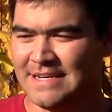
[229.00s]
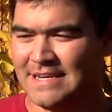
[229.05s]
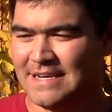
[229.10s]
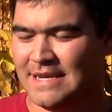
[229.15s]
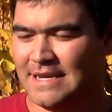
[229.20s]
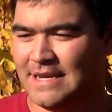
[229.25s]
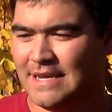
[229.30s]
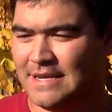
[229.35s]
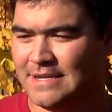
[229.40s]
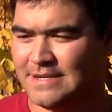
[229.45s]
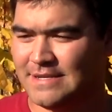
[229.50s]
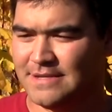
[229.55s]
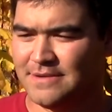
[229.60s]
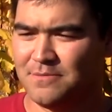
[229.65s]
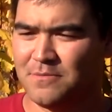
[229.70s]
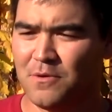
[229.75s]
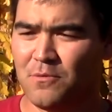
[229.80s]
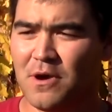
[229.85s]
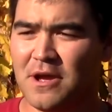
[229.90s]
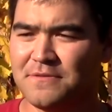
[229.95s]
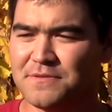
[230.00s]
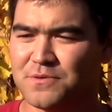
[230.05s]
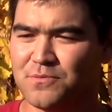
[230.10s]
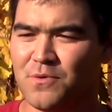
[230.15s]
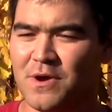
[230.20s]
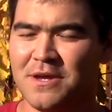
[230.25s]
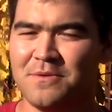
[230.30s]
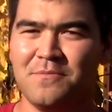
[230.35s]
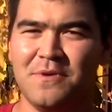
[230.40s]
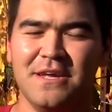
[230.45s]
and my wife's a
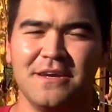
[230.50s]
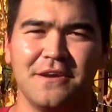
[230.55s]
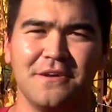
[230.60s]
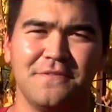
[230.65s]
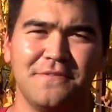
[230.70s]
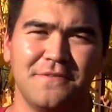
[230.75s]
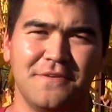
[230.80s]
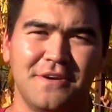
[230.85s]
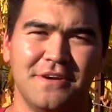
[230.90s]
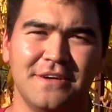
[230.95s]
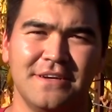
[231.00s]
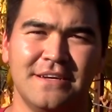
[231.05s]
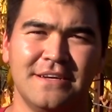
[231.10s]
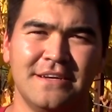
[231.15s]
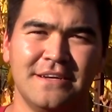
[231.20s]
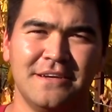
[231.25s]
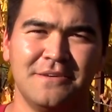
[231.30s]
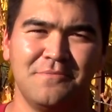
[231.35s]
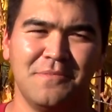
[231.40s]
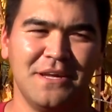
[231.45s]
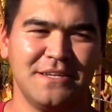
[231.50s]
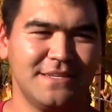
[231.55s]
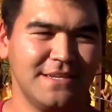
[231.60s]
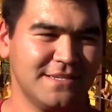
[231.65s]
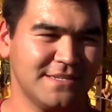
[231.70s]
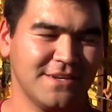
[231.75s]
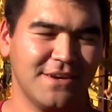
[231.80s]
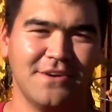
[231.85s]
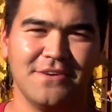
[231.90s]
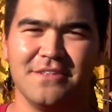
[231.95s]
winemaker for Monte
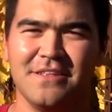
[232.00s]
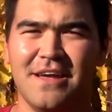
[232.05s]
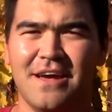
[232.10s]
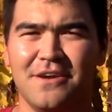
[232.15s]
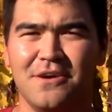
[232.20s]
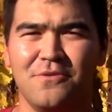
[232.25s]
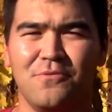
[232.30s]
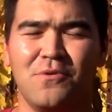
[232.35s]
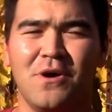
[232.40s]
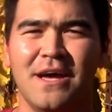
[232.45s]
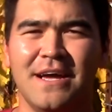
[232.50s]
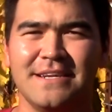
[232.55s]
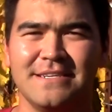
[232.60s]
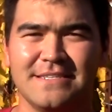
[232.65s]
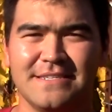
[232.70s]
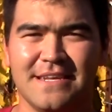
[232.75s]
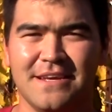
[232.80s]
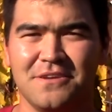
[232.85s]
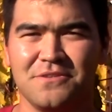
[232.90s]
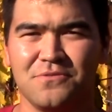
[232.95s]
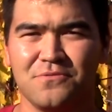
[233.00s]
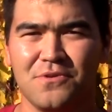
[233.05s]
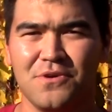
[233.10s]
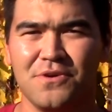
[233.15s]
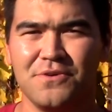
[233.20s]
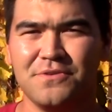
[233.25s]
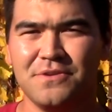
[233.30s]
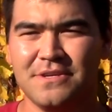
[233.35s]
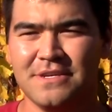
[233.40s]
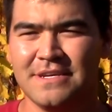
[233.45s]
Scarlato wines down the
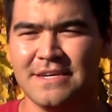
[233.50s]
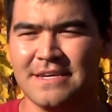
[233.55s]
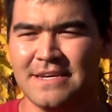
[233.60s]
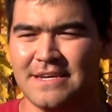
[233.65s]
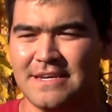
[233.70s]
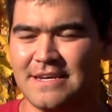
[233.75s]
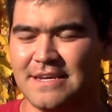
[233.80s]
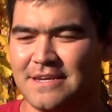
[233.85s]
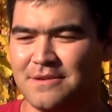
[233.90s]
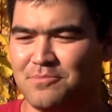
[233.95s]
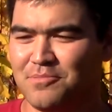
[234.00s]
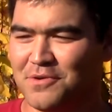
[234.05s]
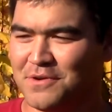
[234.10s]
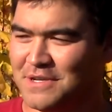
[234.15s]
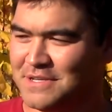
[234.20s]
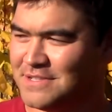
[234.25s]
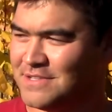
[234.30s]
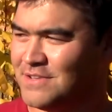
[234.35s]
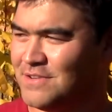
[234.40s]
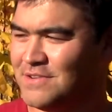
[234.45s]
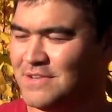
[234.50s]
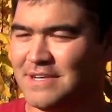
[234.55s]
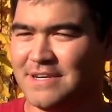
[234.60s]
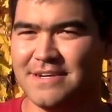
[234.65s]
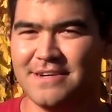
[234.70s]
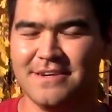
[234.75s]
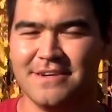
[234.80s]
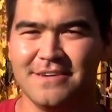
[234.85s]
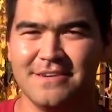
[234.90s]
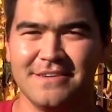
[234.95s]
road, and pretty soon
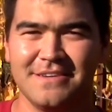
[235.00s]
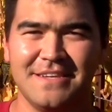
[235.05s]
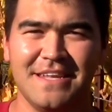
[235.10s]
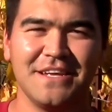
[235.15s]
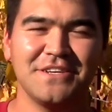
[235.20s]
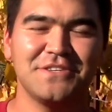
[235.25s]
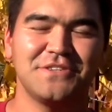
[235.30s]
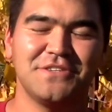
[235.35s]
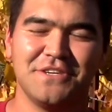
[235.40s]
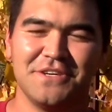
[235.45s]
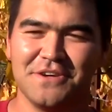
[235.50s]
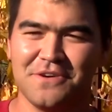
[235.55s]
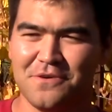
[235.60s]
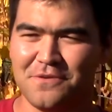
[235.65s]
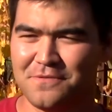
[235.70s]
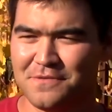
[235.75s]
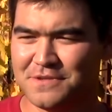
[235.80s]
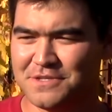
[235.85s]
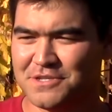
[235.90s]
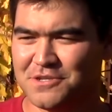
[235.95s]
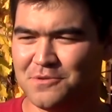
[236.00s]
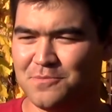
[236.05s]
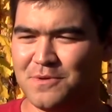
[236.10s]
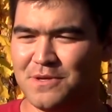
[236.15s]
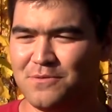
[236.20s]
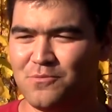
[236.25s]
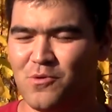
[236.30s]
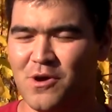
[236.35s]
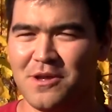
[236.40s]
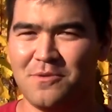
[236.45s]
here next year, hopefully she'll be
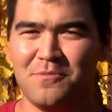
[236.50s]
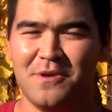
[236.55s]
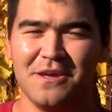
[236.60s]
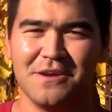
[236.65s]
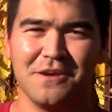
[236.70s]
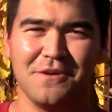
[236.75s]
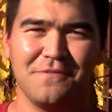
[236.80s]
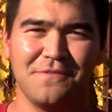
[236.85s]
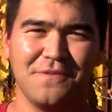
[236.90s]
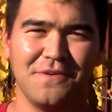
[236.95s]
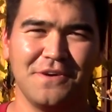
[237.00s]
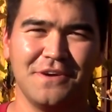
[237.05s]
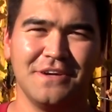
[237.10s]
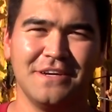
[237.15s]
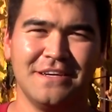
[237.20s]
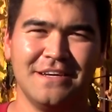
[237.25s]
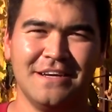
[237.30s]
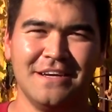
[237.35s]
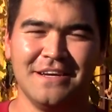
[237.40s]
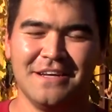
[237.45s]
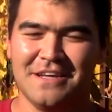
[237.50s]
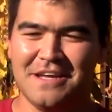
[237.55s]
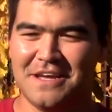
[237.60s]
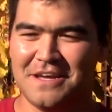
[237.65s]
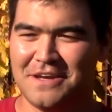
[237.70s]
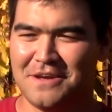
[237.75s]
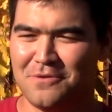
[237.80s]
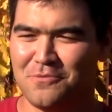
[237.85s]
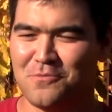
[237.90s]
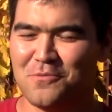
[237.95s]
a winemaker for
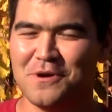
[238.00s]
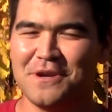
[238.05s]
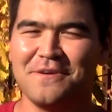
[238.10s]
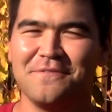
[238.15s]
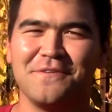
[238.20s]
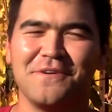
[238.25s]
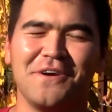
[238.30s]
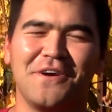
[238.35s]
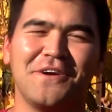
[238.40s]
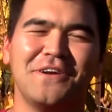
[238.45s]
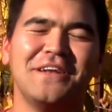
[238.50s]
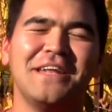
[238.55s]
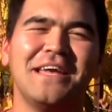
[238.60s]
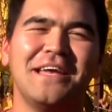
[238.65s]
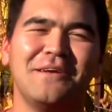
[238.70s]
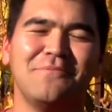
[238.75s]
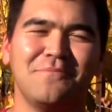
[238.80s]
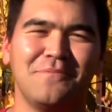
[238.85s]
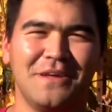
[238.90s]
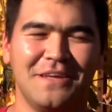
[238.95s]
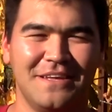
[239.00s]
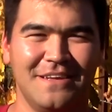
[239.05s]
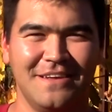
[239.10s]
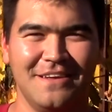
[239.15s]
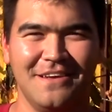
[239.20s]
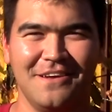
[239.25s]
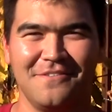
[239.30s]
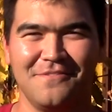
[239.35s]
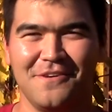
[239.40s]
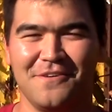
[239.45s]
whatever our name
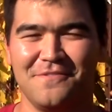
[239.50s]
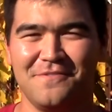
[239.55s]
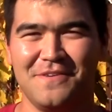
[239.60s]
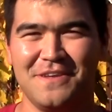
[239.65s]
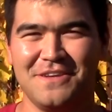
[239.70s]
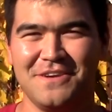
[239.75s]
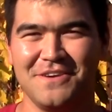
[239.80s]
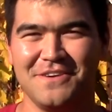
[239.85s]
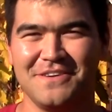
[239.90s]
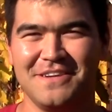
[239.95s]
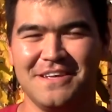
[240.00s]
of our vineyard